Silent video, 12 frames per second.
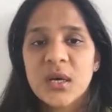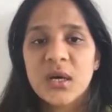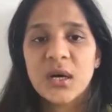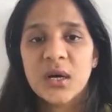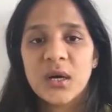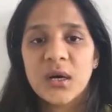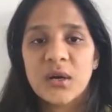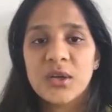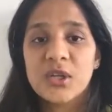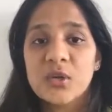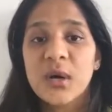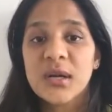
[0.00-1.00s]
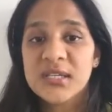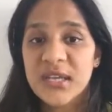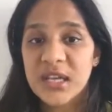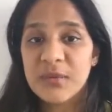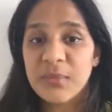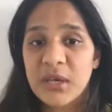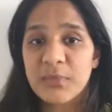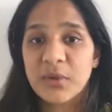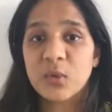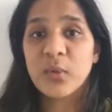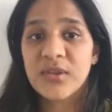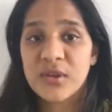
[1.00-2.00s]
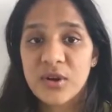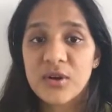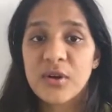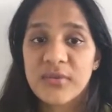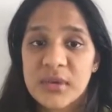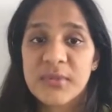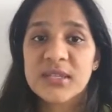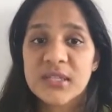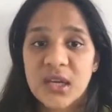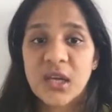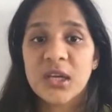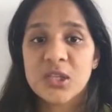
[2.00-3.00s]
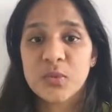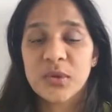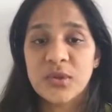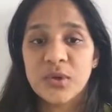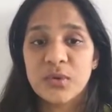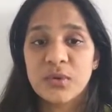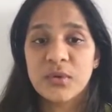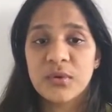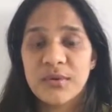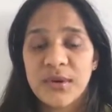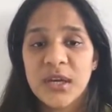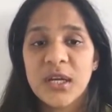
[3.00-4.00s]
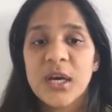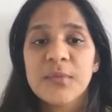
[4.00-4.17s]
you are telling people whether or not they must engage with you, right?